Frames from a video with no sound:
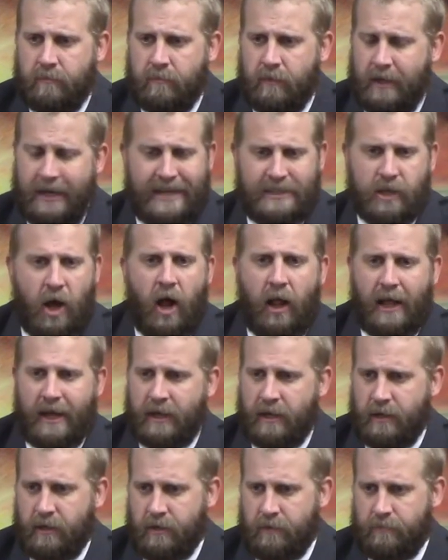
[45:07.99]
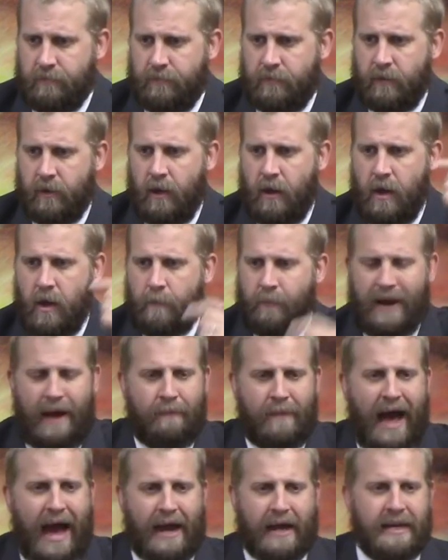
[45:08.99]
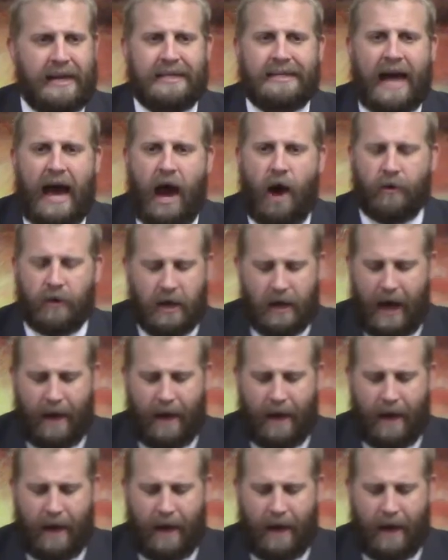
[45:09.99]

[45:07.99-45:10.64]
And that's all I can do. But I'm not going to doubt.